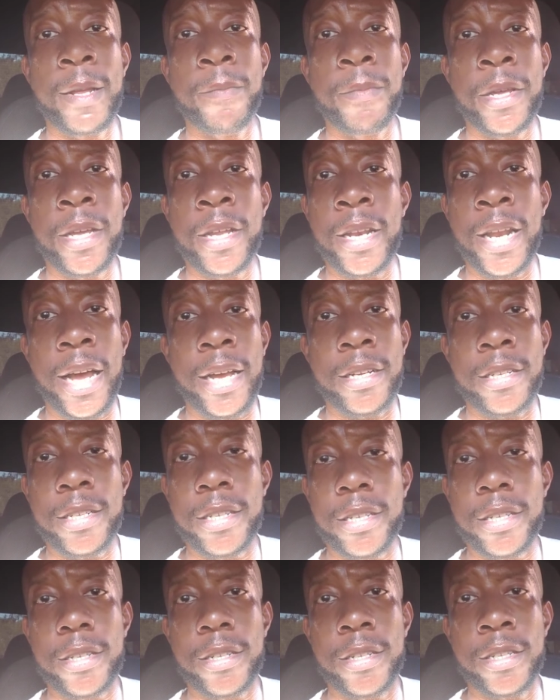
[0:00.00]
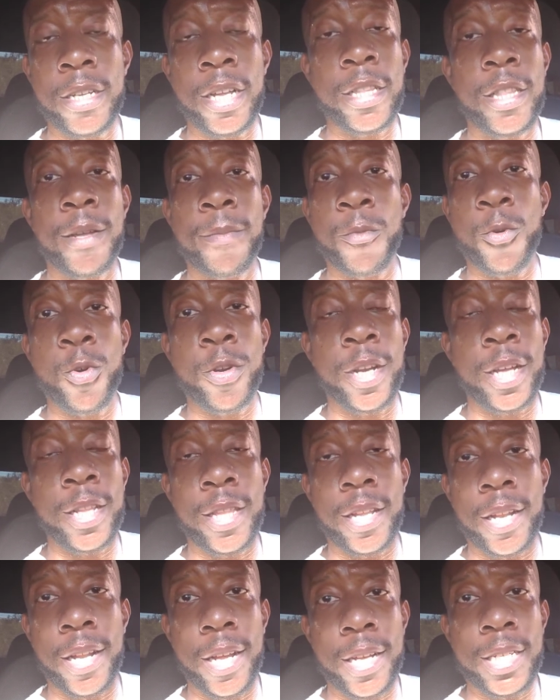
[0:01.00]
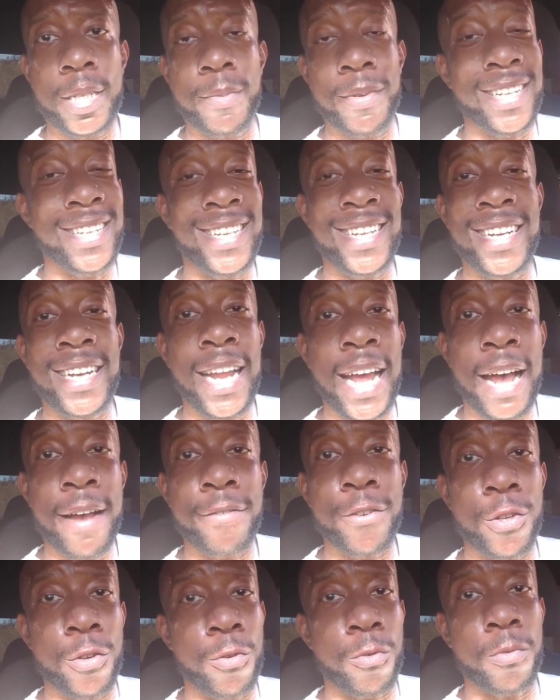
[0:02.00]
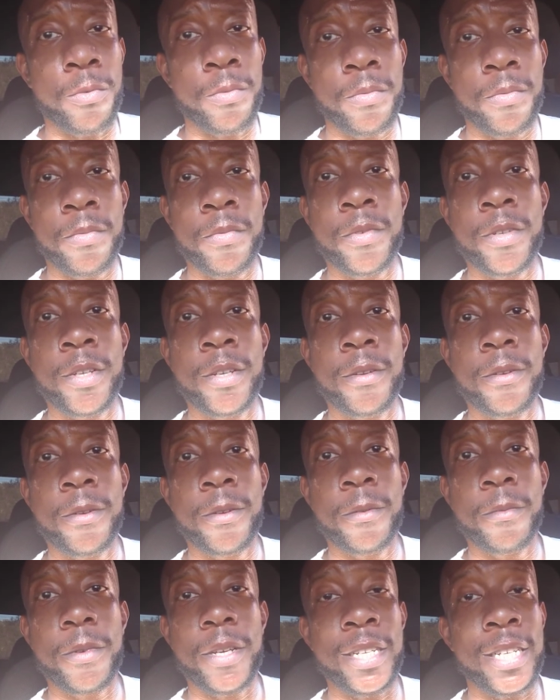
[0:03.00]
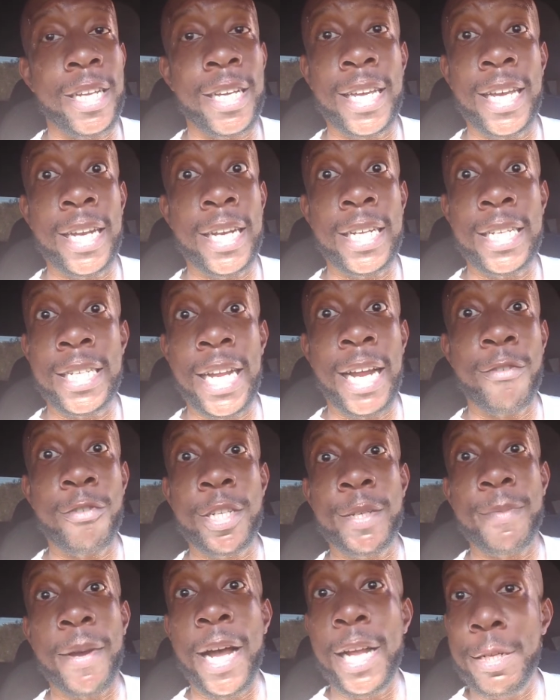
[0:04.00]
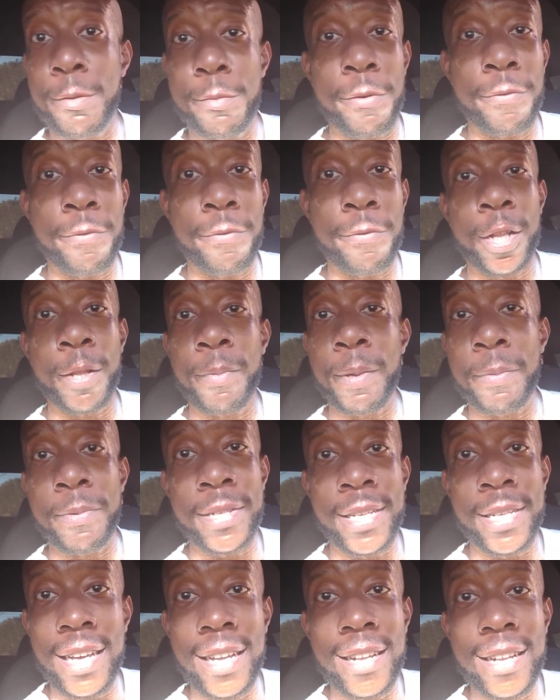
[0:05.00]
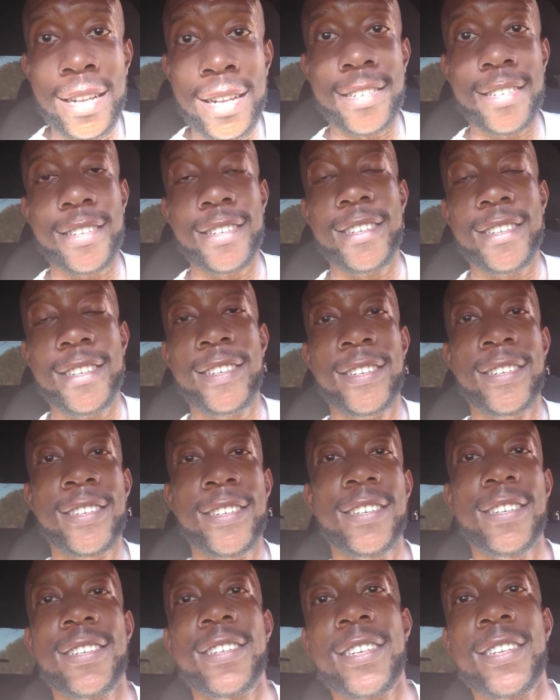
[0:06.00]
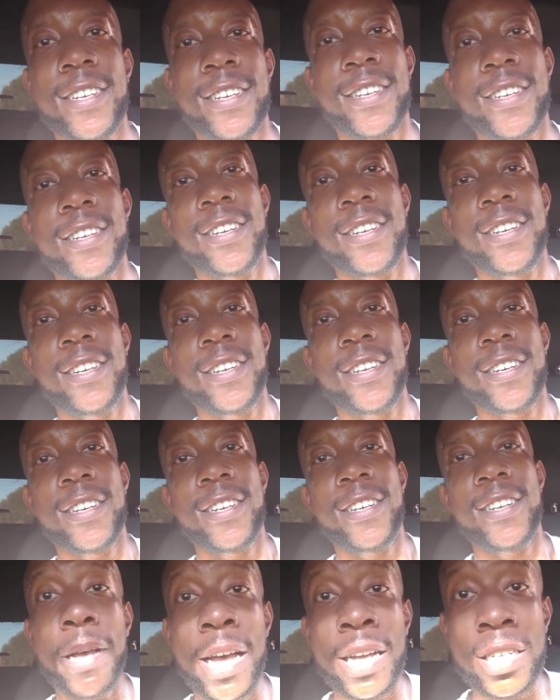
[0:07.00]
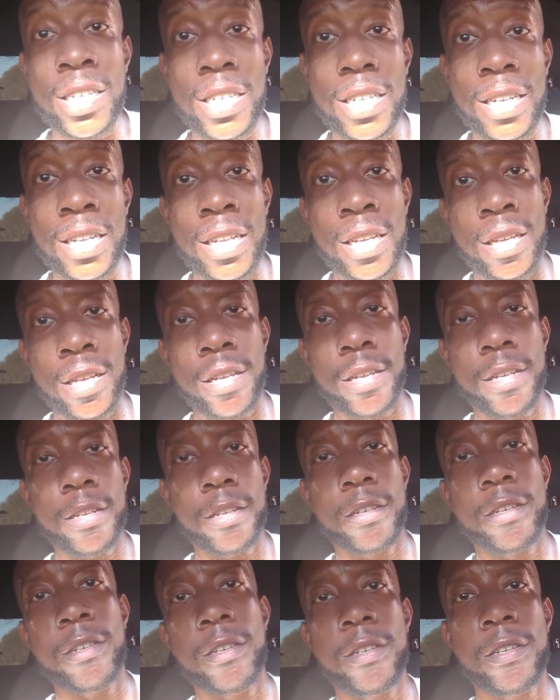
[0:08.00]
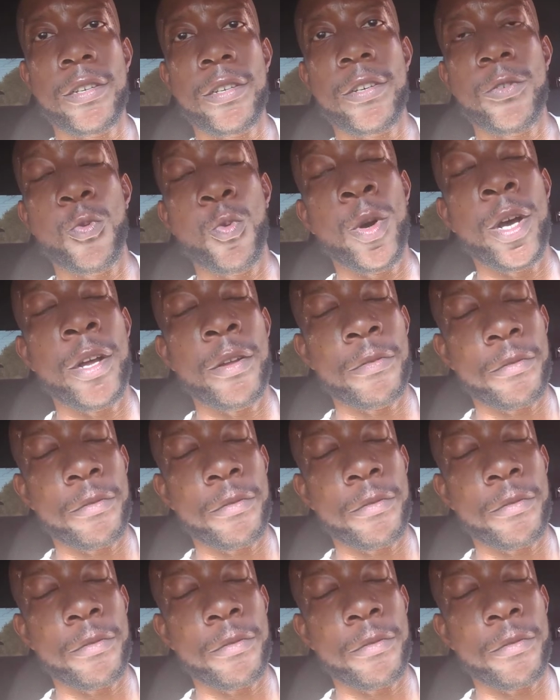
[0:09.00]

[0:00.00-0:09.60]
him being nice. Nothing more, nothing less. But he didn't have to. Because, again, he's not responsible for other people's kids. Especially, well,